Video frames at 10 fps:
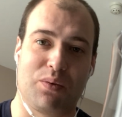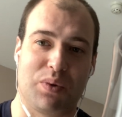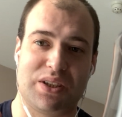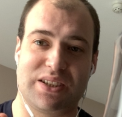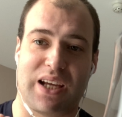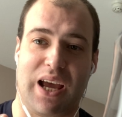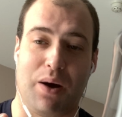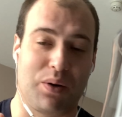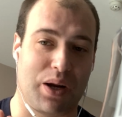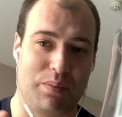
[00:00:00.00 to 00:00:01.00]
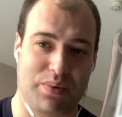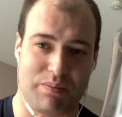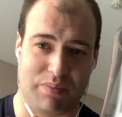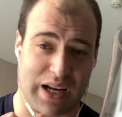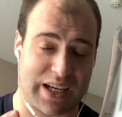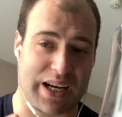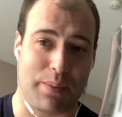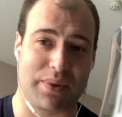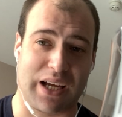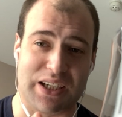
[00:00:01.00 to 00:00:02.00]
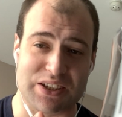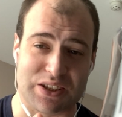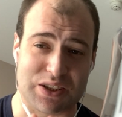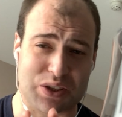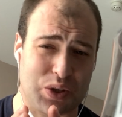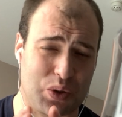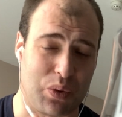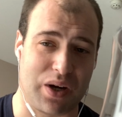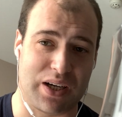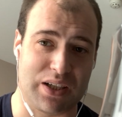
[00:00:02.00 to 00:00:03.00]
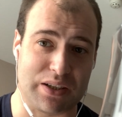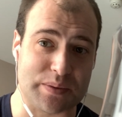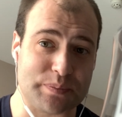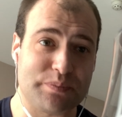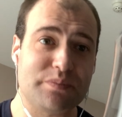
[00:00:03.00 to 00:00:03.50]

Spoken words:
which held up planning applications quite a lot.